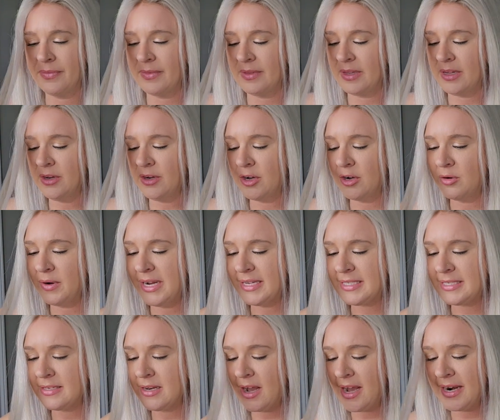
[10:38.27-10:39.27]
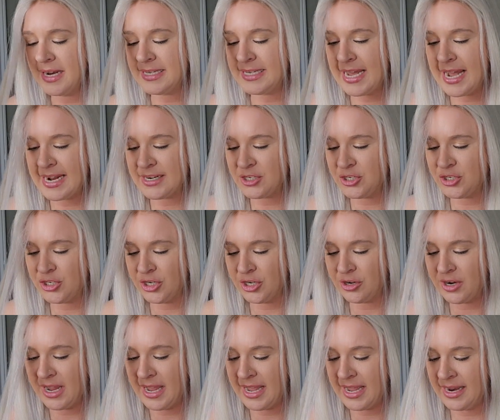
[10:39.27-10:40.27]
you know, it's not attached to your
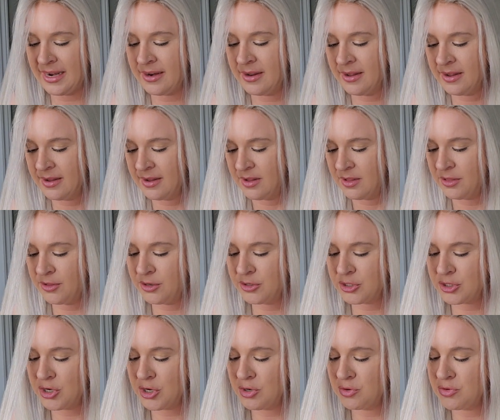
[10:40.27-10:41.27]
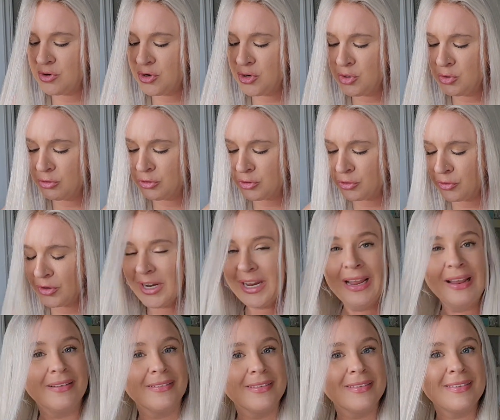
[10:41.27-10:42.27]
head. There's no
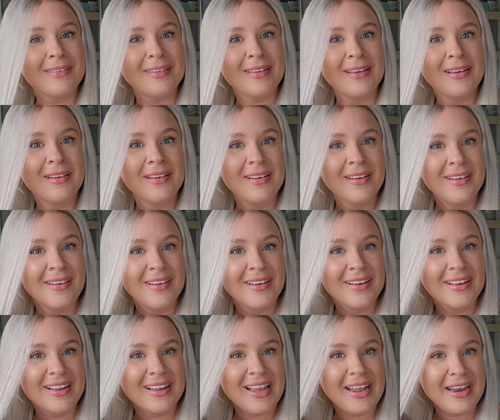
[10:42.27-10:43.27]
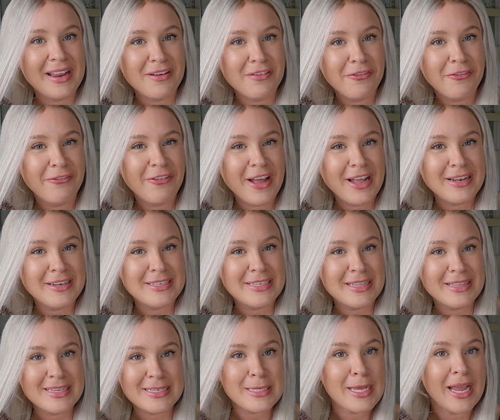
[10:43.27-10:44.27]
nutrients getting fed to
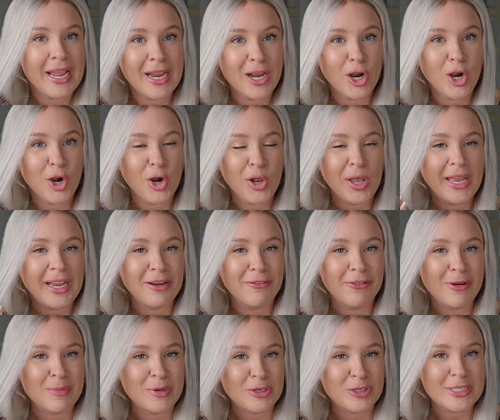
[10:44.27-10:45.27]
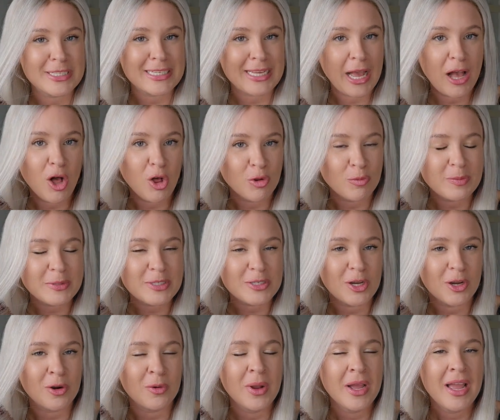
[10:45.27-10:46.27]
this hair like from your scalp.
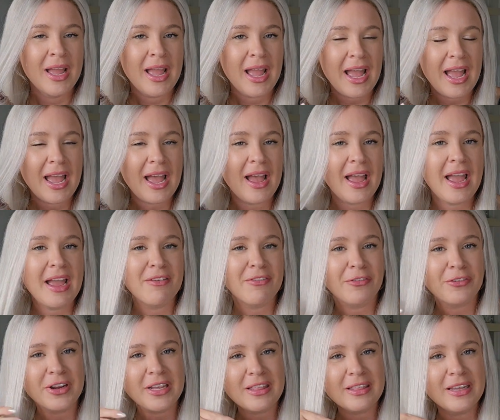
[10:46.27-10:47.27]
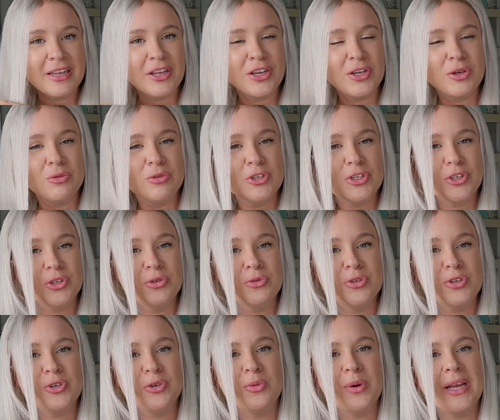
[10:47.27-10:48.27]
So everything you do
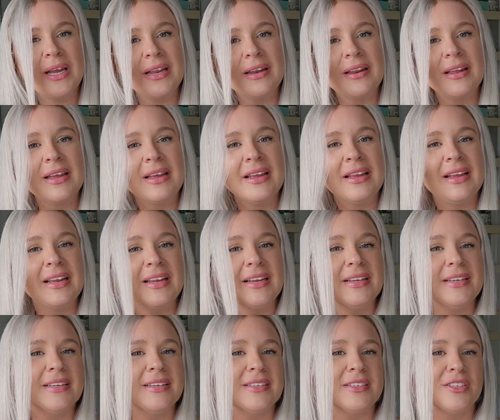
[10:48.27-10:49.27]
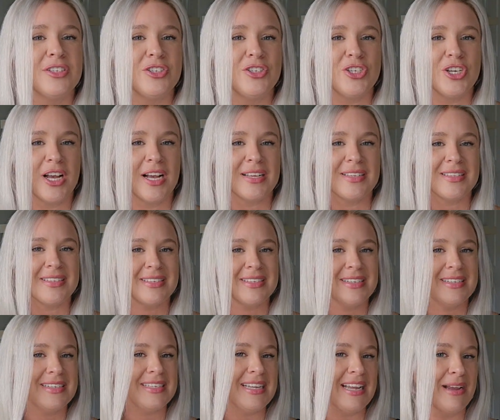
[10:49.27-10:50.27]
to it is just
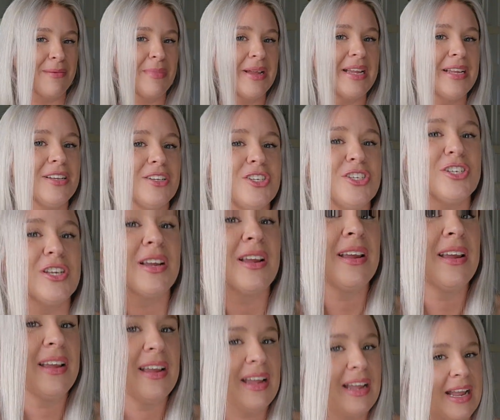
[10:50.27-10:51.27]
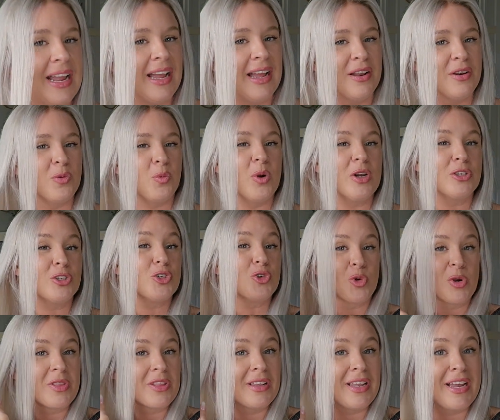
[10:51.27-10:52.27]
damage and will
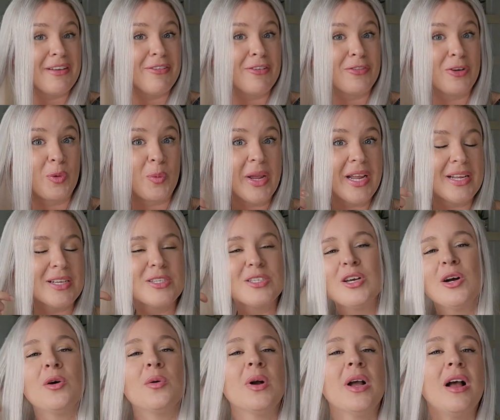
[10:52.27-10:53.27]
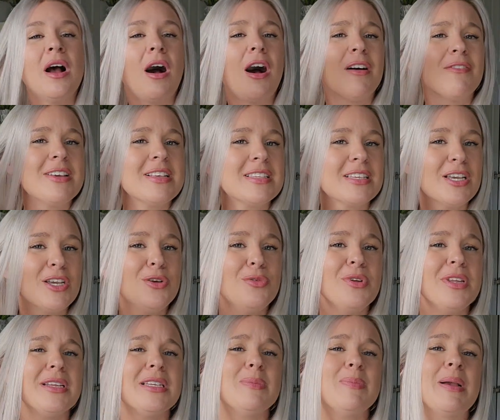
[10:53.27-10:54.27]
shorten the life of your wig. So obviously you
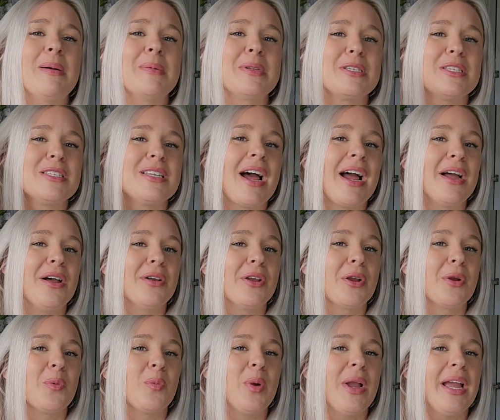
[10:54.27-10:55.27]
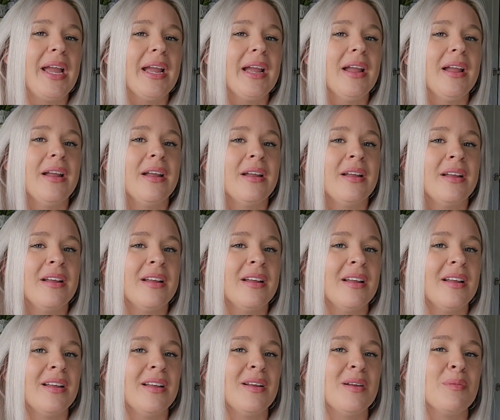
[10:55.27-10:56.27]
need to be able to style your wig,
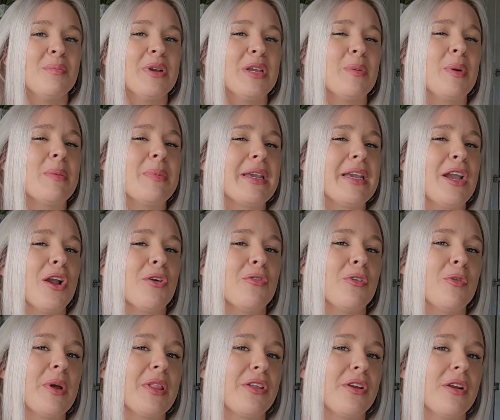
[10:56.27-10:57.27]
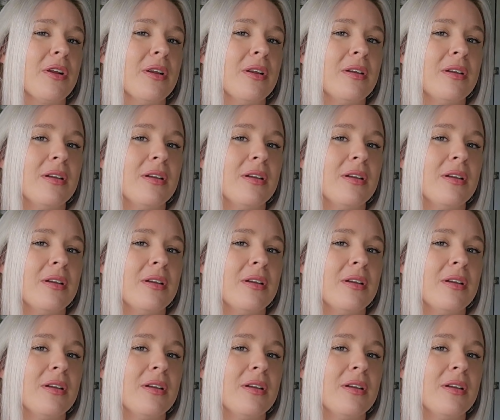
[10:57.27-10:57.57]
but you want to be careful with her